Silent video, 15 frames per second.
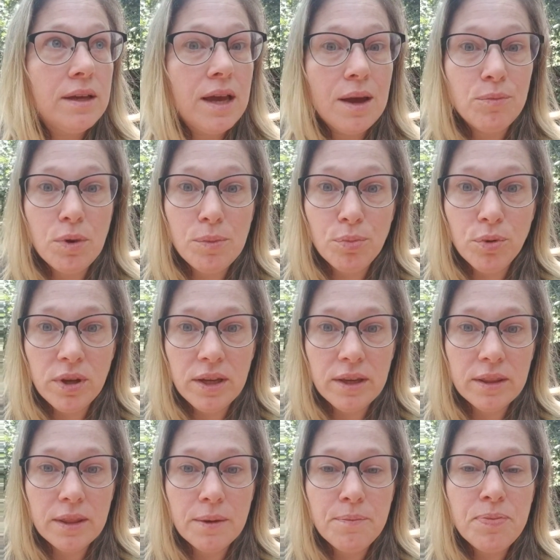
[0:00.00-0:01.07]
and we
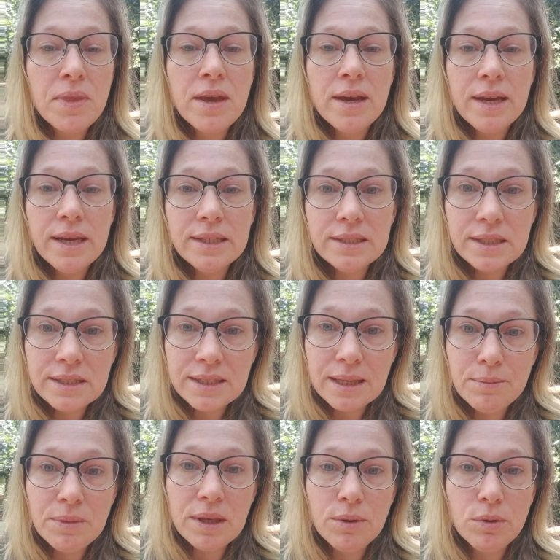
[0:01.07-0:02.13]
breathe. It's the
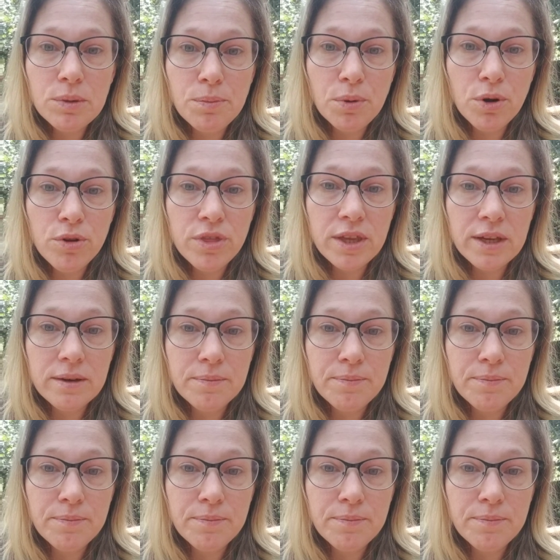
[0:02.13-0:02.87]
same thing with birthing.